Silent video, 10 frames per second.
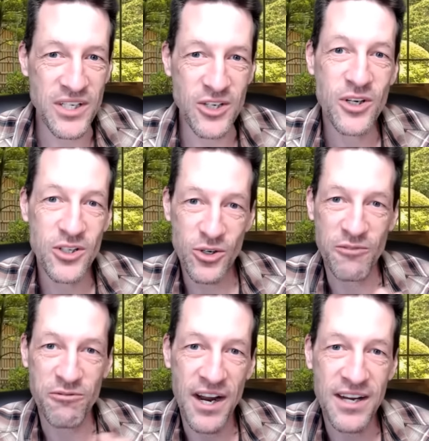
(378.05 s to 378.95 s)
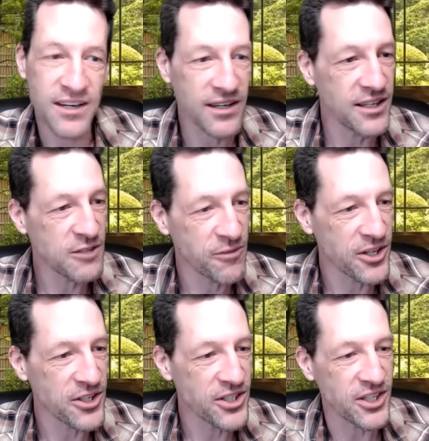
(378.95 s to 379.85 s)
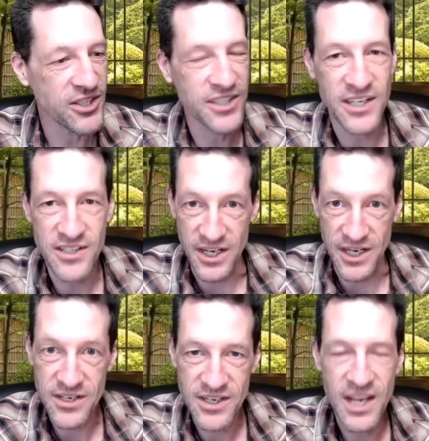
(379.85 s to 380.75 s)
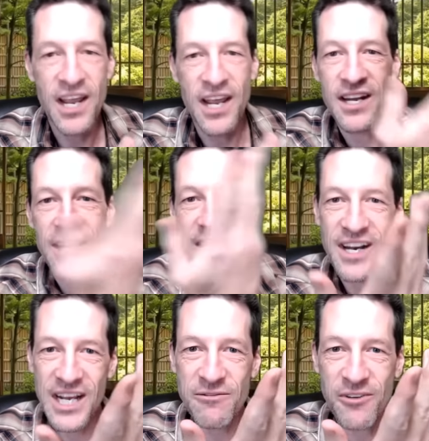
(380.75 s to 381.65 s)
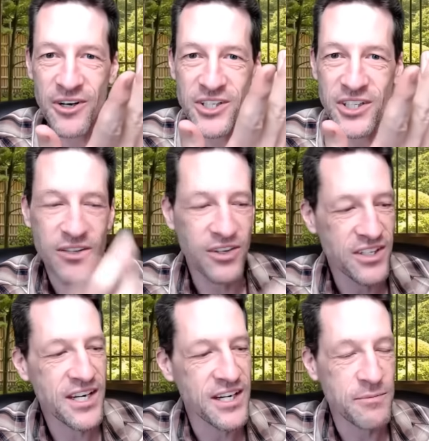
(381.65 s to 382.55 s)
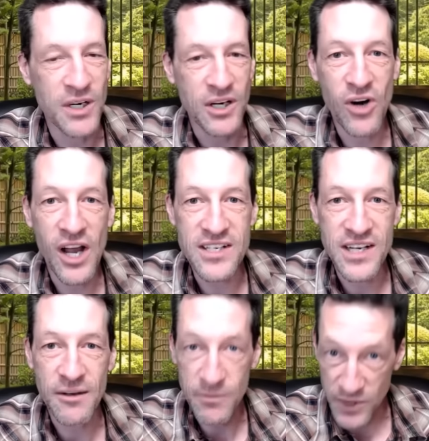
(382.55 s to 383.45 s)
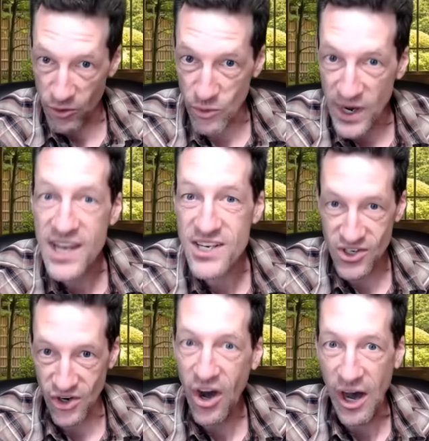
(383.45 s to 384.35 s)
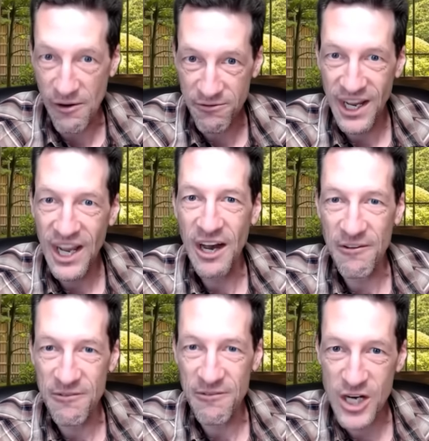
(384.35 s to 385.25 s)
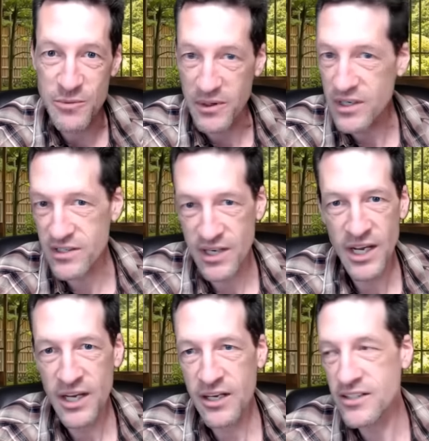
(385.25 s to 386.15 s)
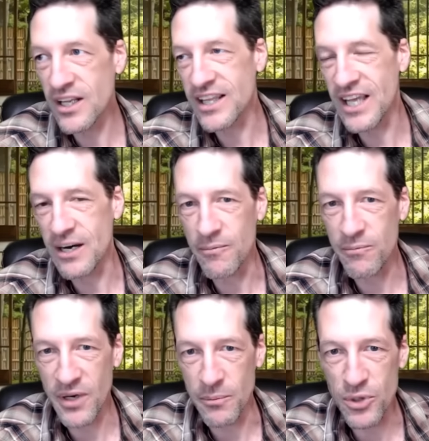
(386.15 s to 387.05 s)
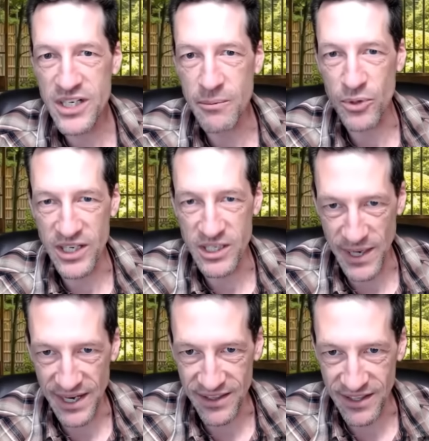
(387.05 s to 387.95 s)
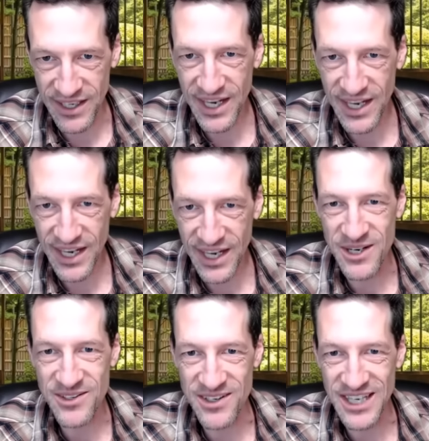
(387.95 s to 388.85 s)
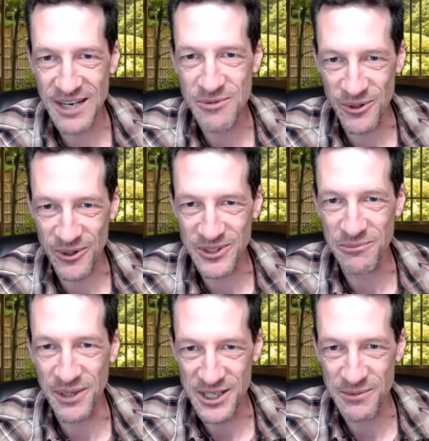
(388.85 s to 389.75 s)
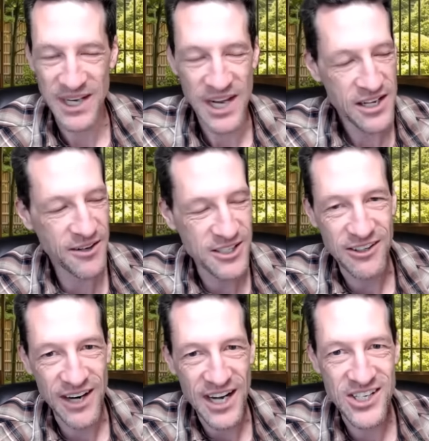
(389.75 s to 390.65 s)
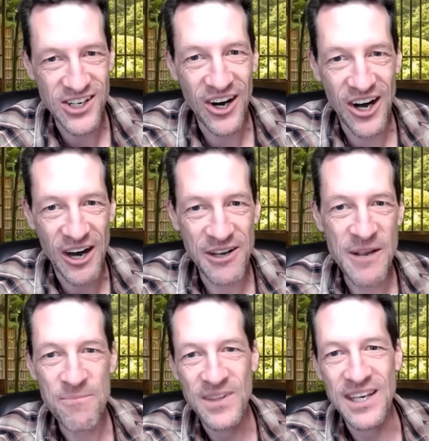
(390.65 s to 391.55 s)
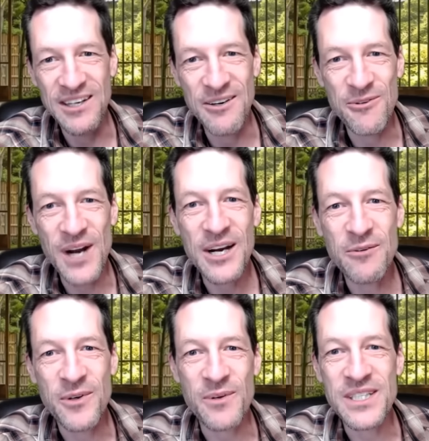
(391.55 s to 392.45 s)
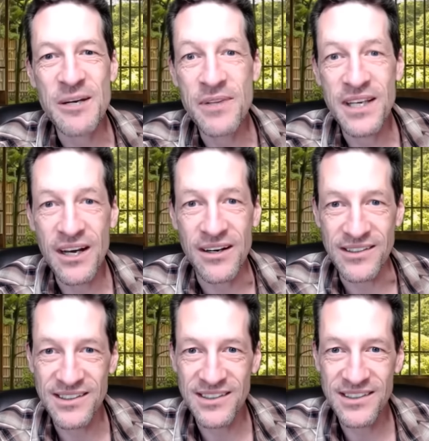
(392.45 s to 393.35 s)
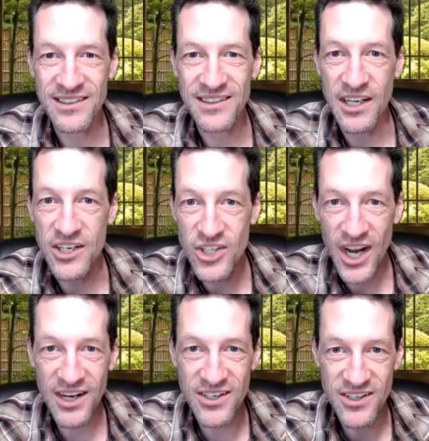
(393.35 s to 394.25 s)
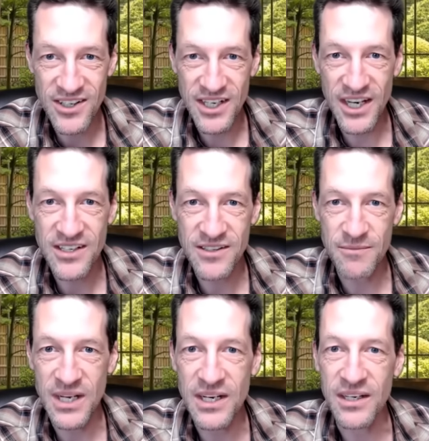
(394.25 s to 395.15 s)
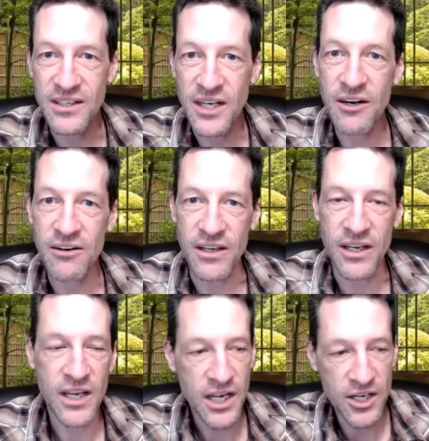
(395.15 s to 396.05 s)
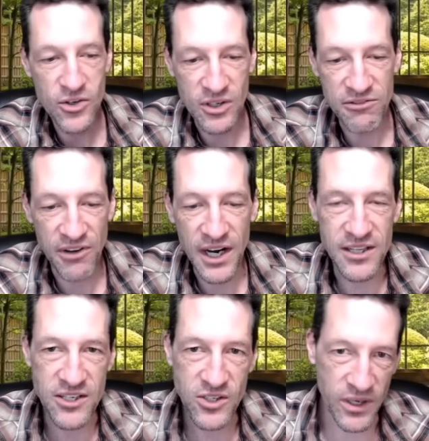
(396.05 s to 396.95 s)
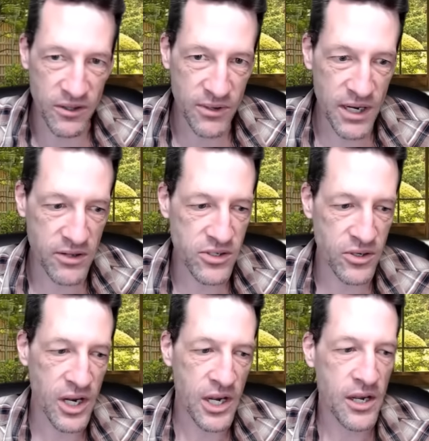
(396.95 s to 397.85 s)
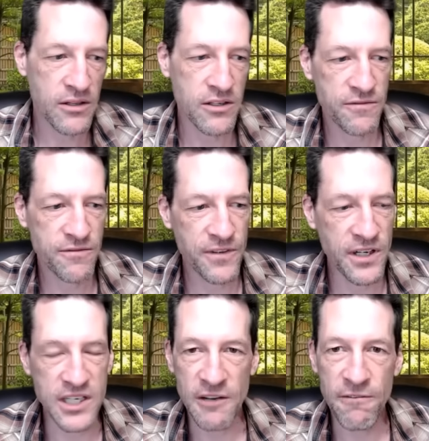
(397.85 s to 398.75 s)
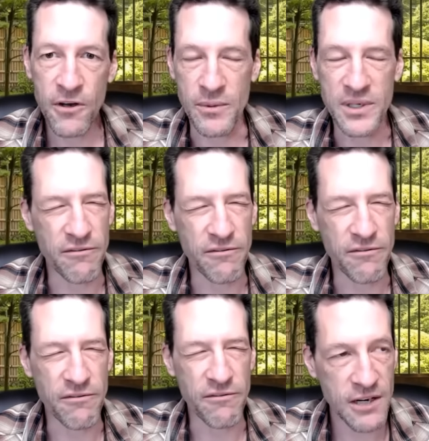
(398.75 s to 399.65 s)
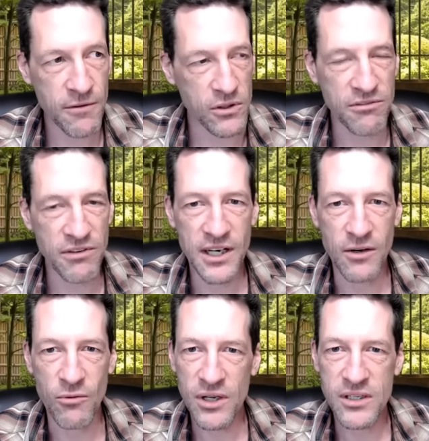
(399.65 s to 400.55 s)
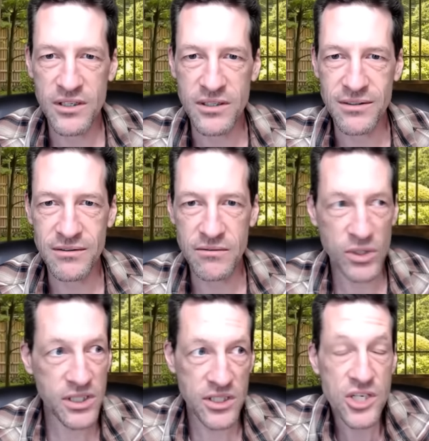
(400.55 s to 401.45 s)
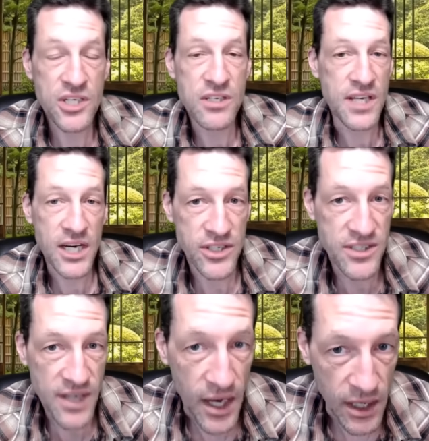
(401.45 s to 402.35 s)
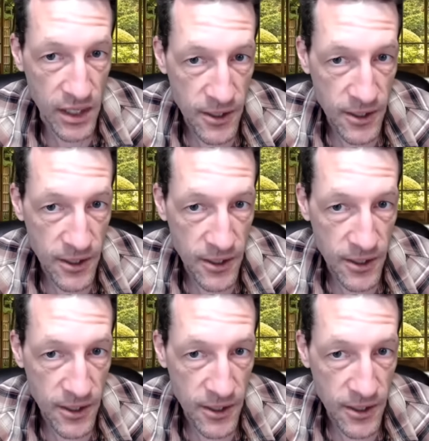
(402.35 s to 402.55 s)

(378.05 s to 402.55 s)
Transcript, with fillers: And you, because you could find it in this version, it says this, and in the next version, you can see it's been crossed out, been erased off of the parchment because you know, it's not like they a, a, printing press back then. They had to reuse the same scrolls and parchment. They would scratch it off and then write over it with something else and change the text meaning entirely. And you can find this going throughout. So it's very difficult, makes it very difficult to find out what did what did Jesus actually say?